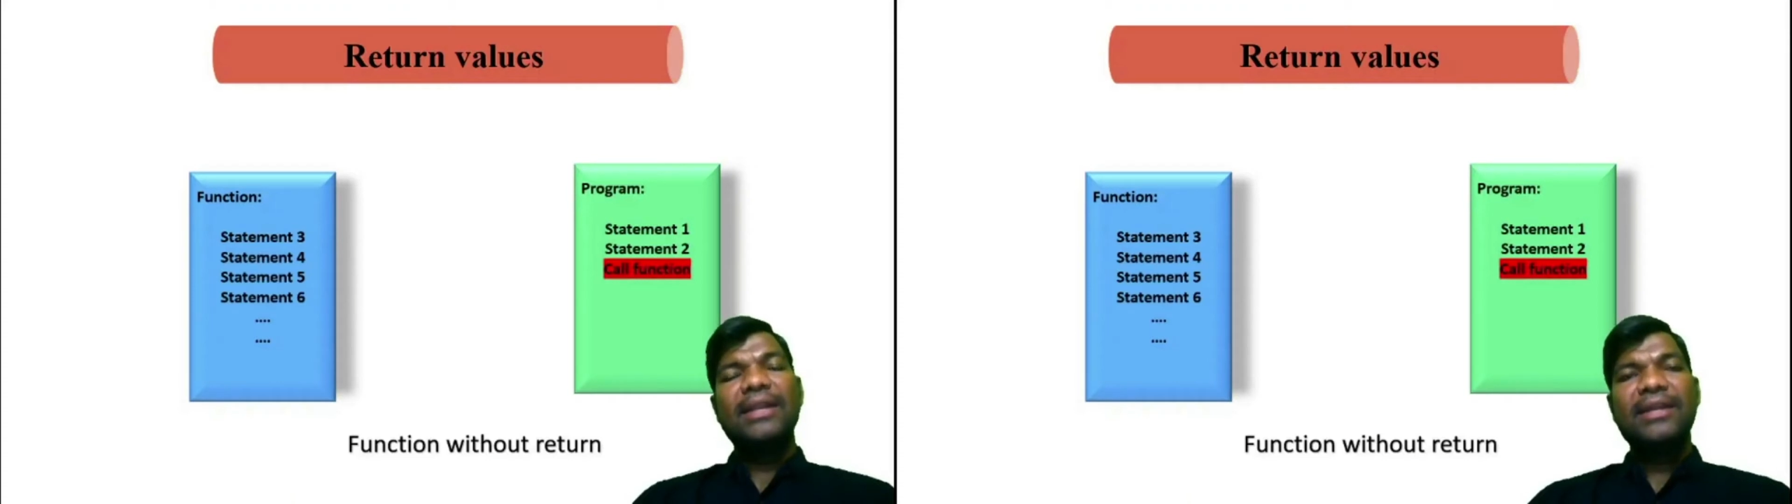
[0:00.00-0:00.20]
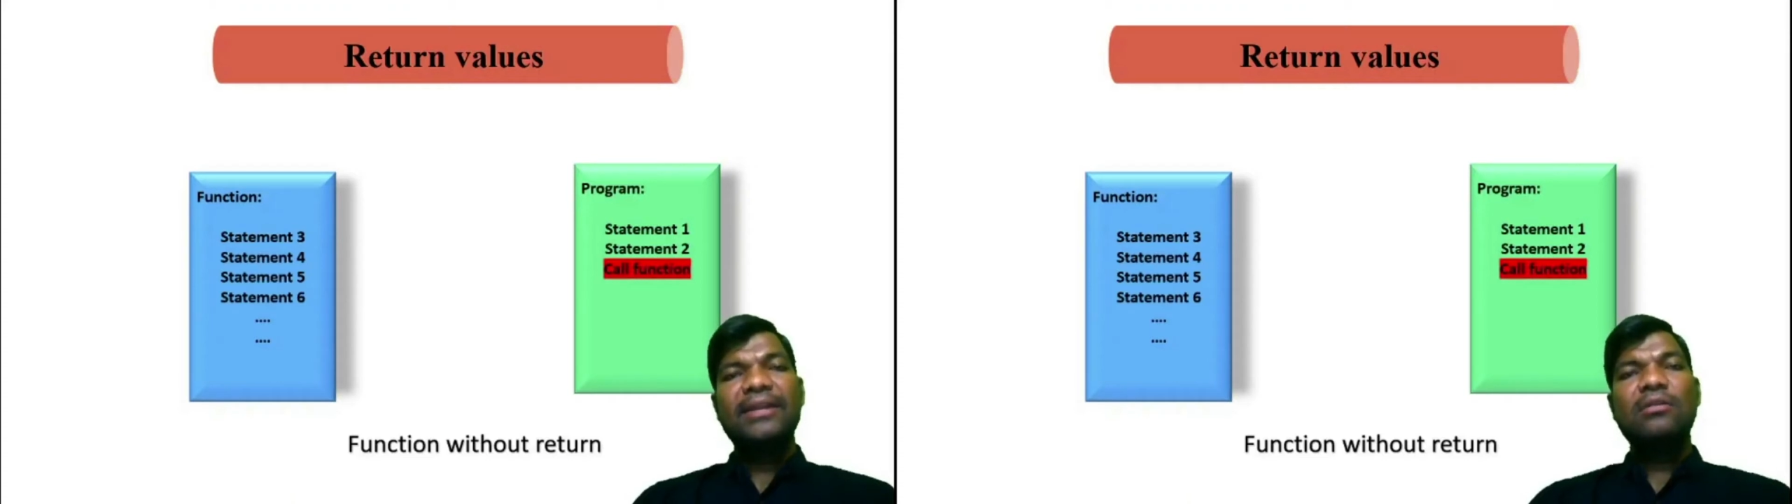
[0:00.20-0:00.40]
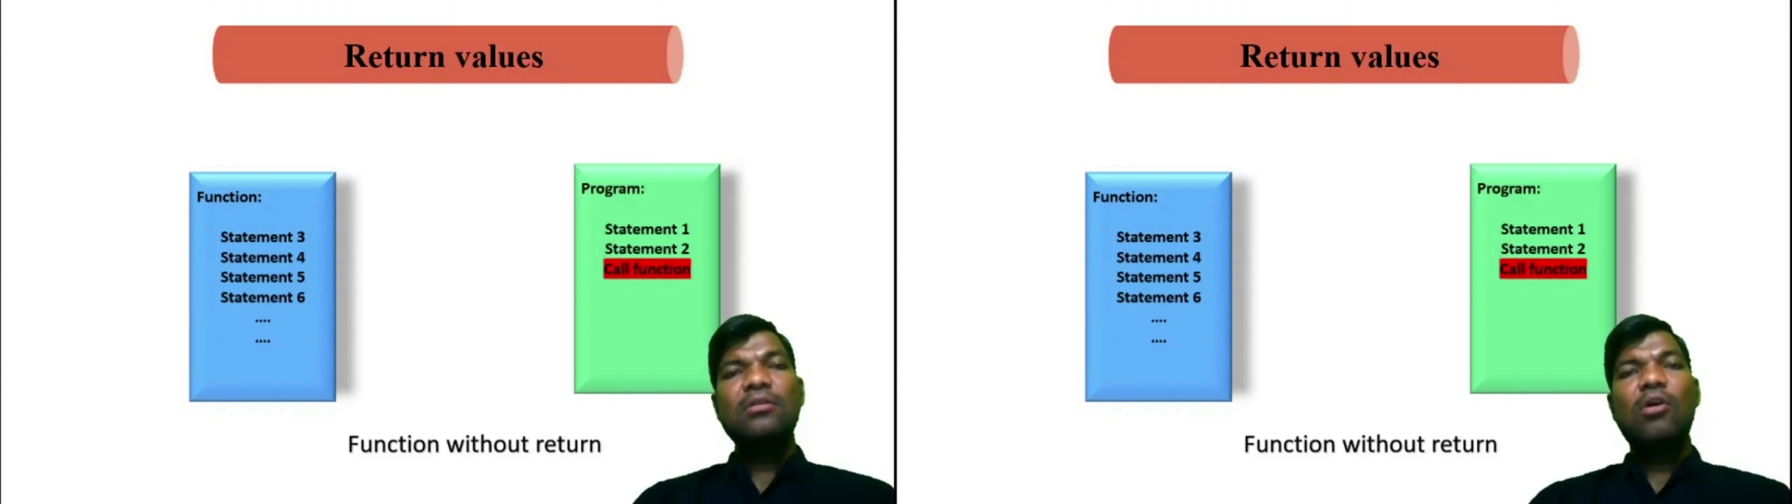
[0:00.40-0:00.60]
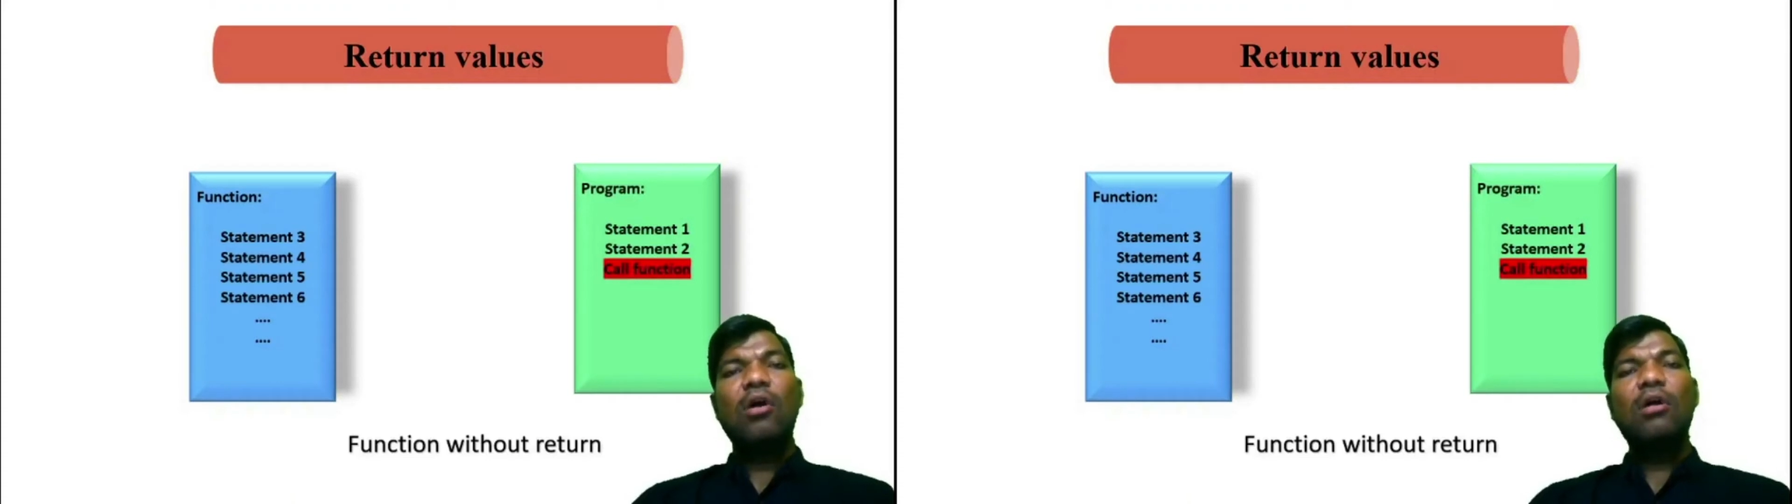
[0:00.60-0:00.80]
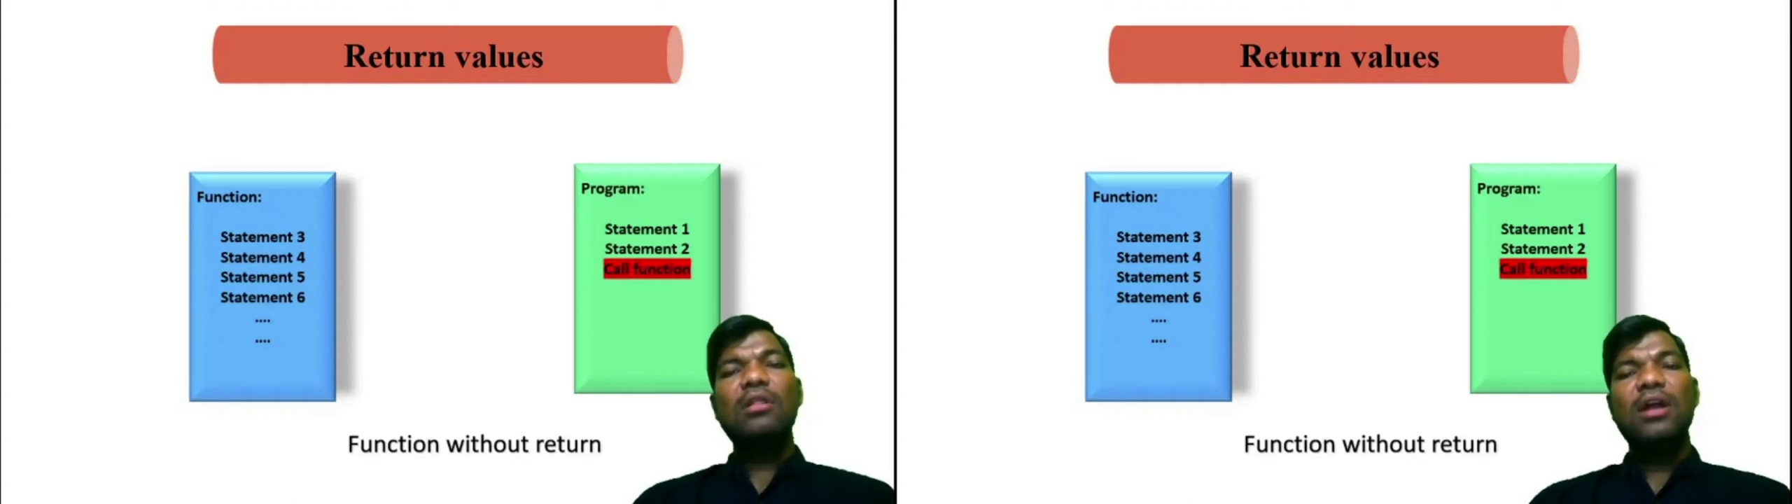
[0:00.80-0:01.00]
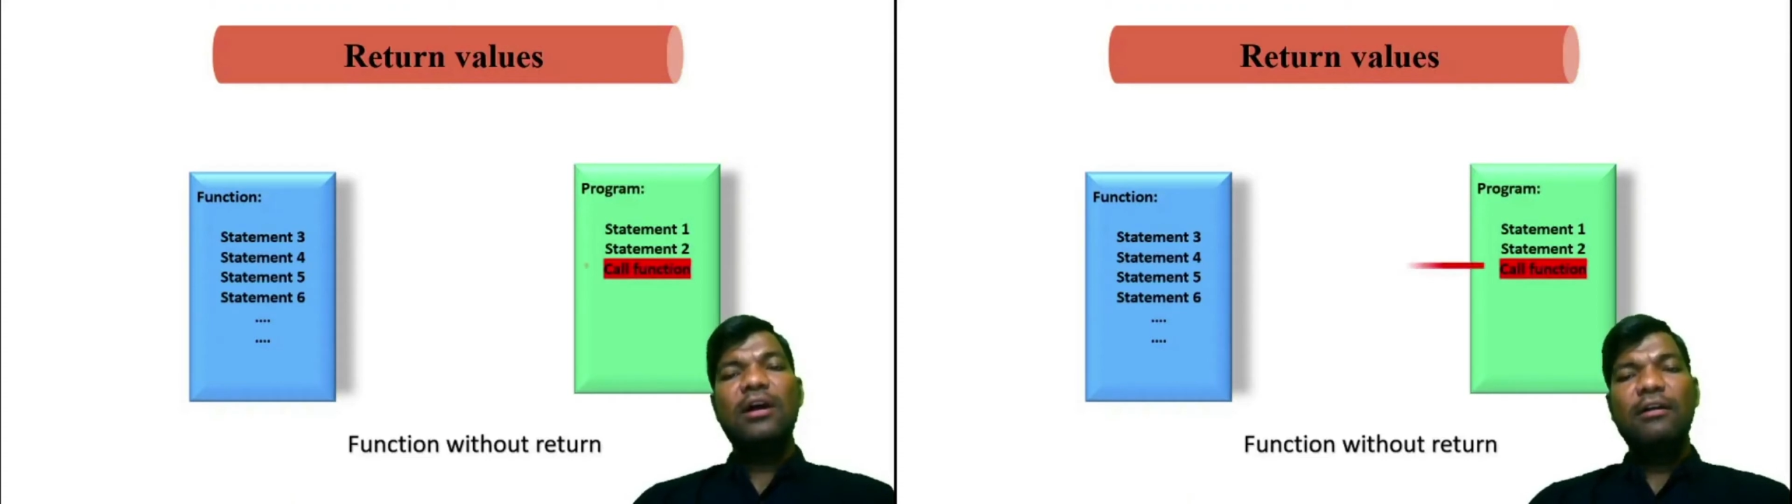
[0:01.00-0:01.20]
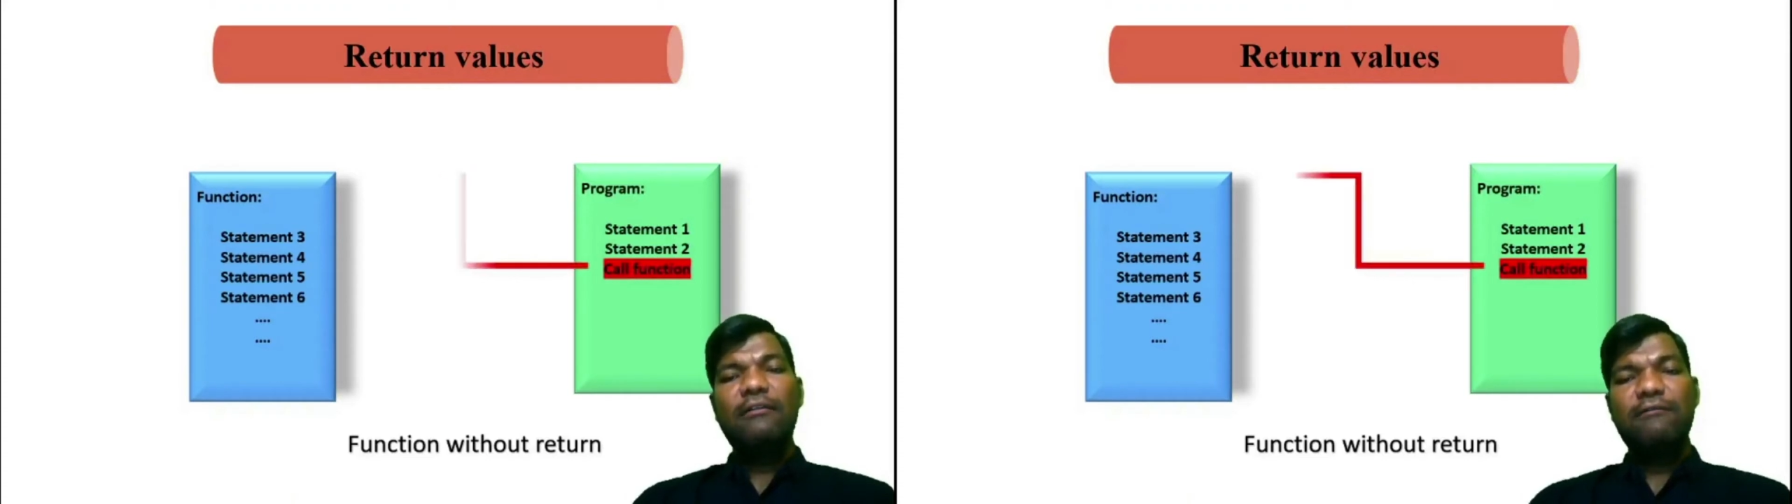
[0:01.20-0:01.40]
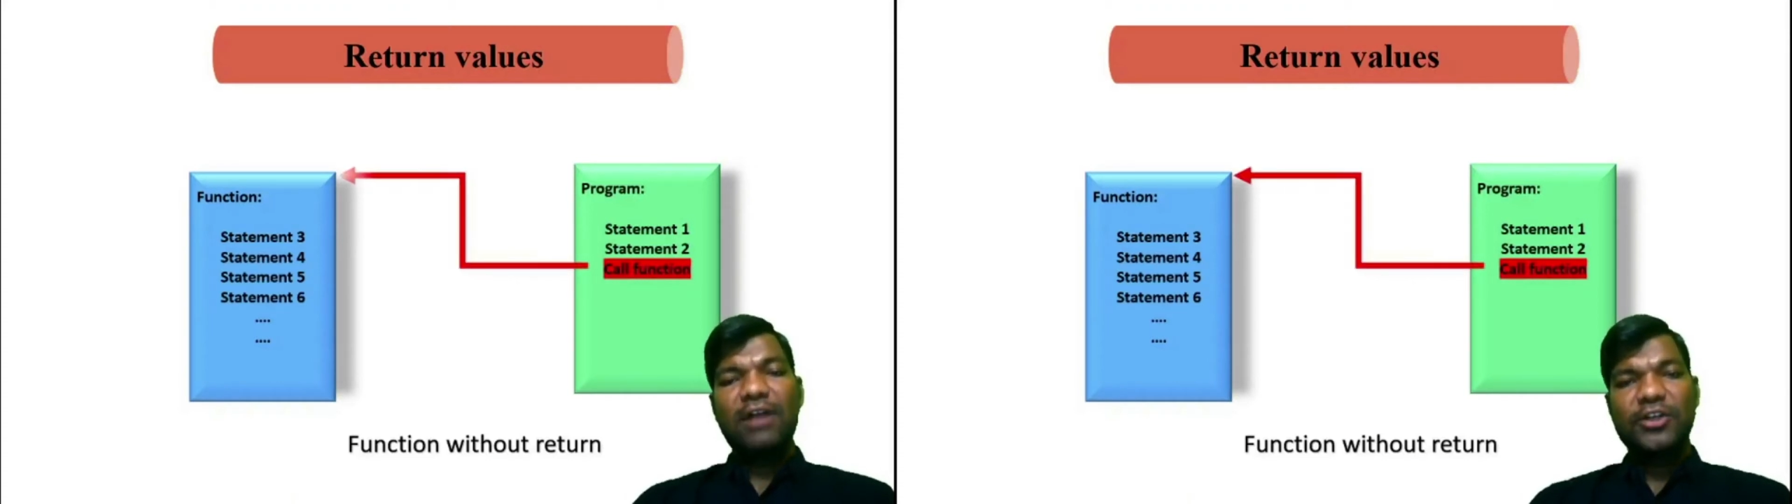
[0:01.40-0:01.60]
then call the
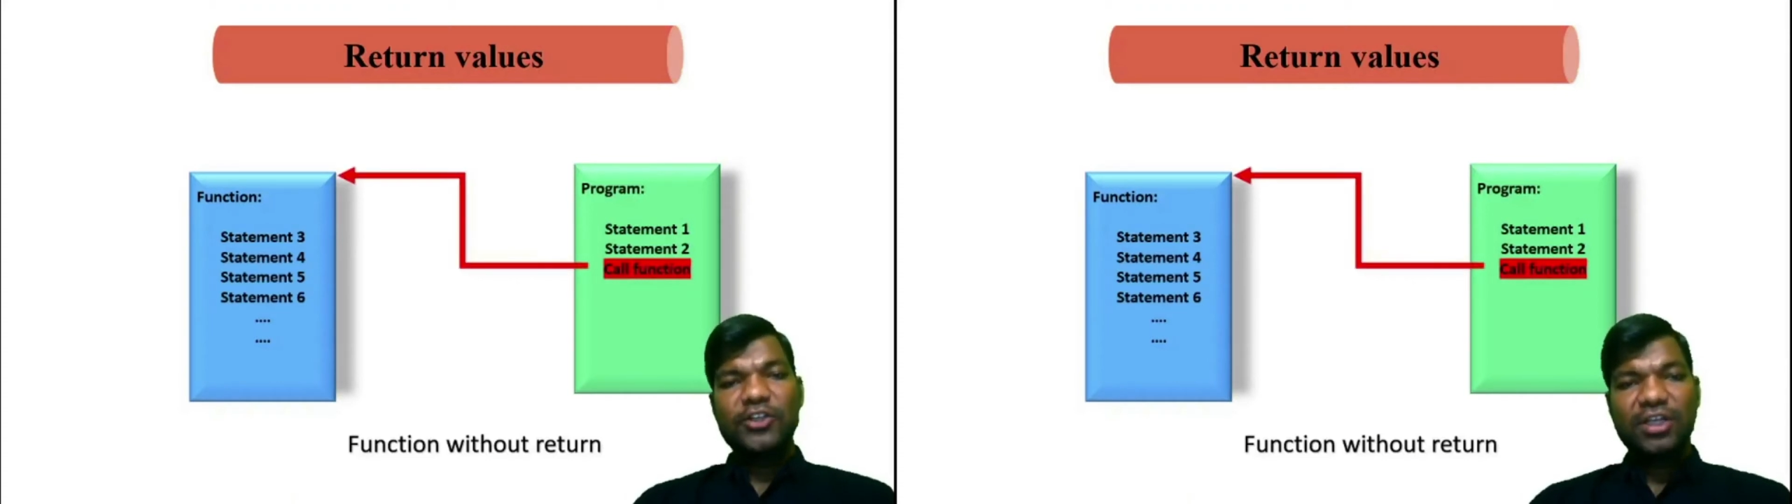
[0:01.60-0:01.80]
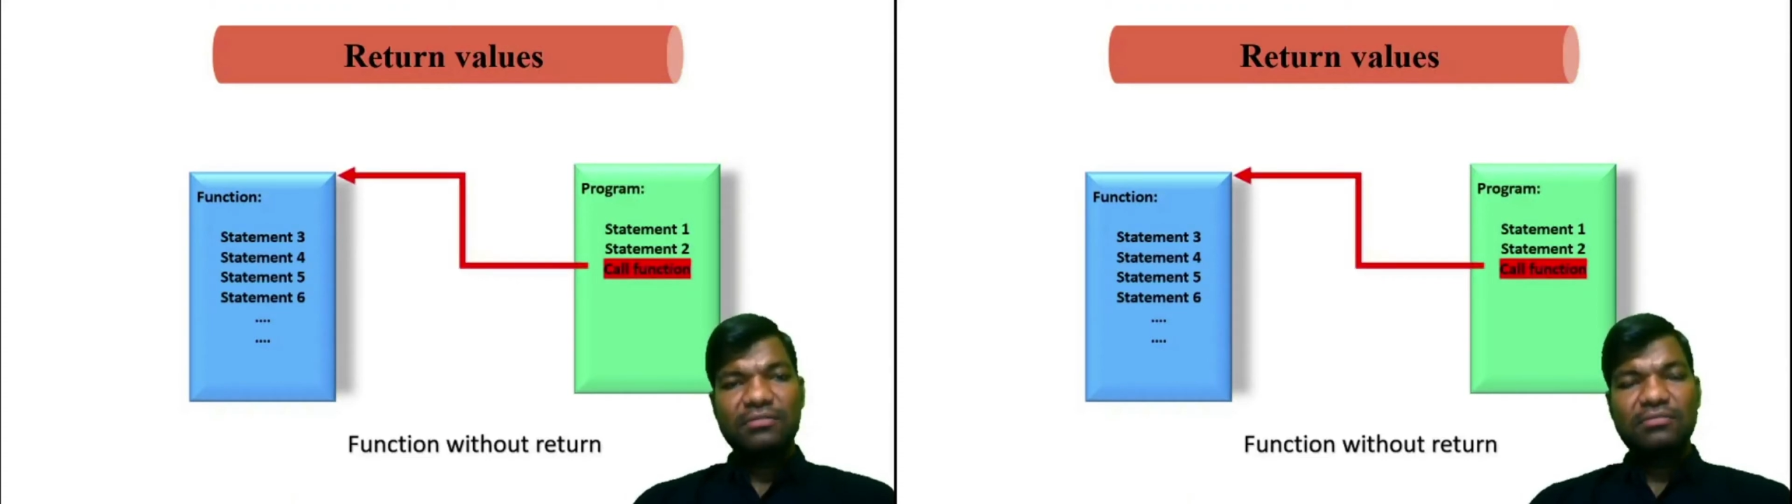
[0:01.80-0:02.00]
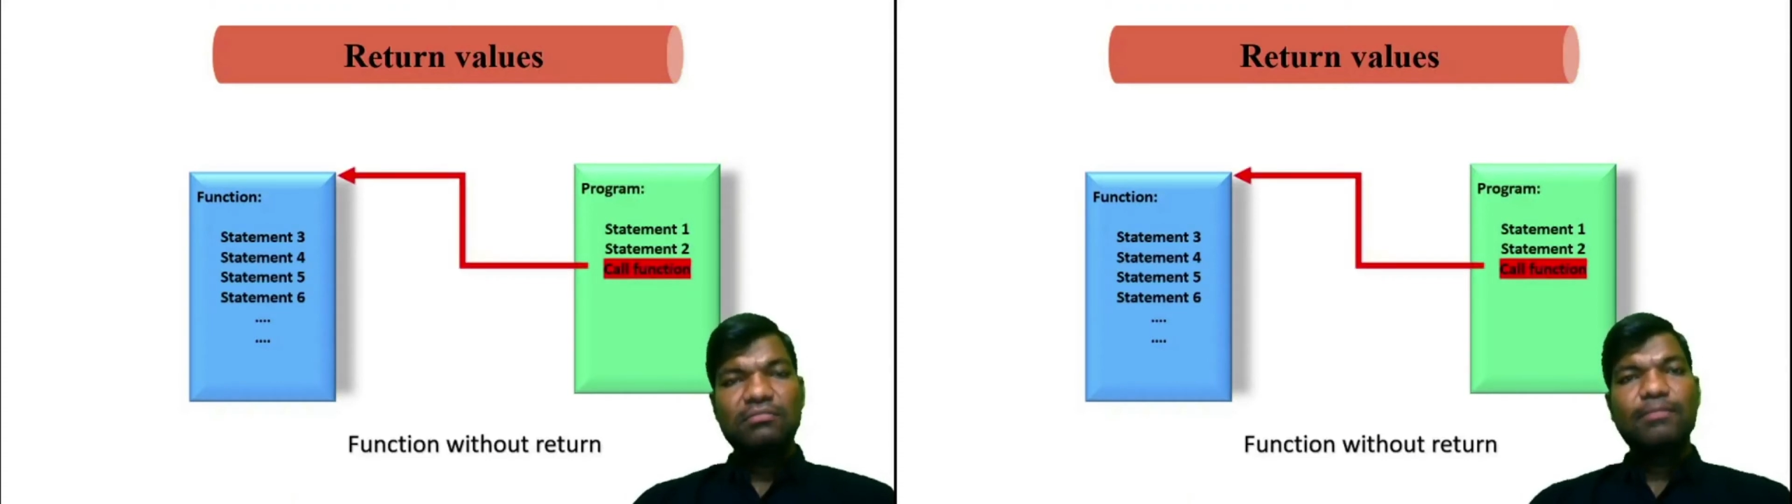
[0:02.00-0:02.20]
function.